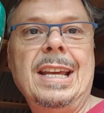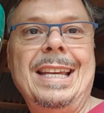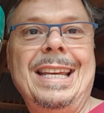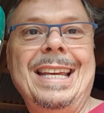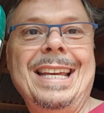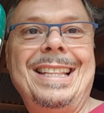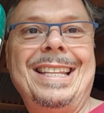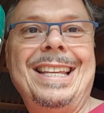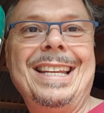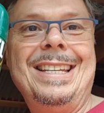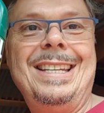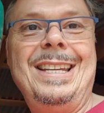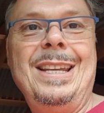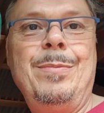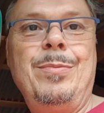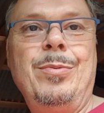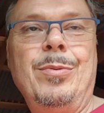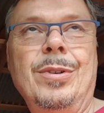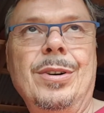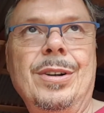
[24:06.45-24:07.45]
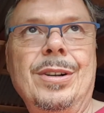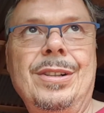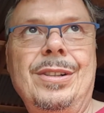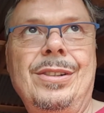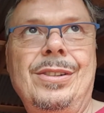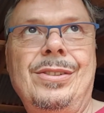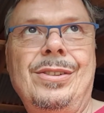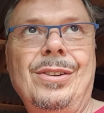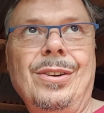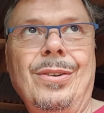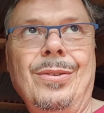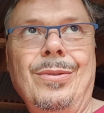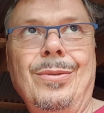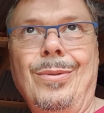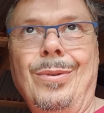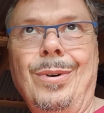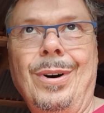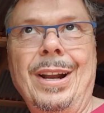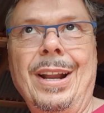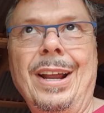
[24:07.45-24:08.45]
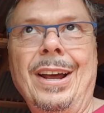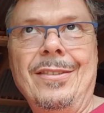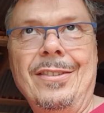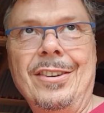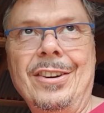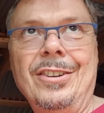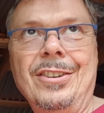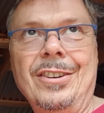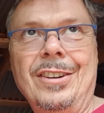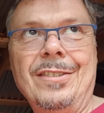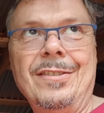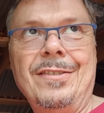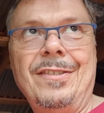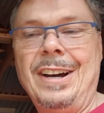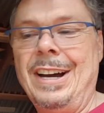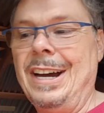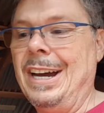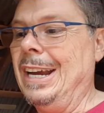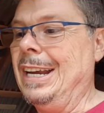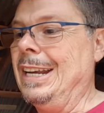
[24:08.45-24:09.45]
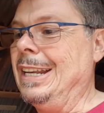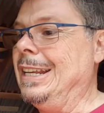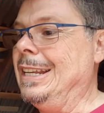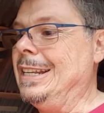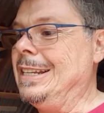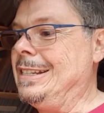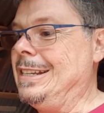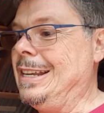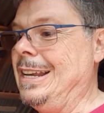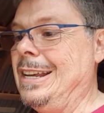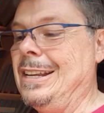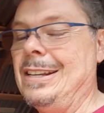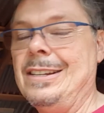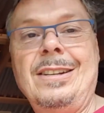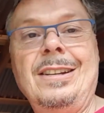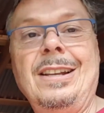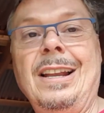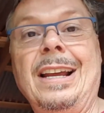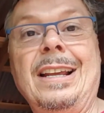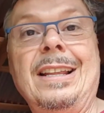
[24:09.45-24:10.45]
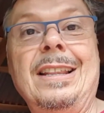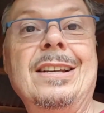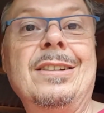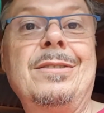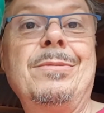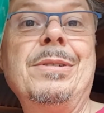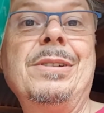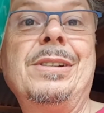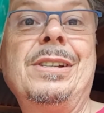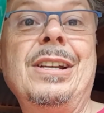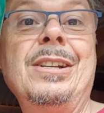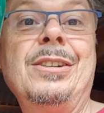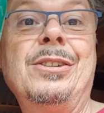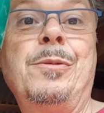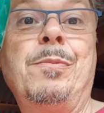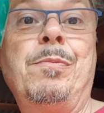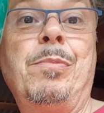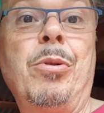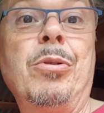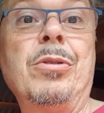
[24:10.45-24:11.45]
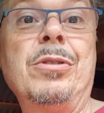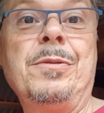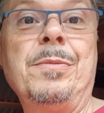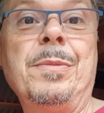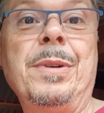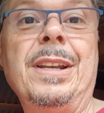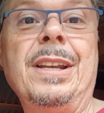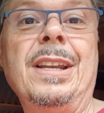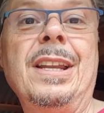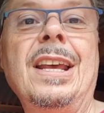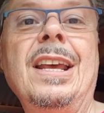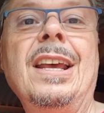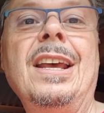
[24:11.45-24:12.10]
Get the Deep Woods, whatever you can find. It says, like this one says Sportsman.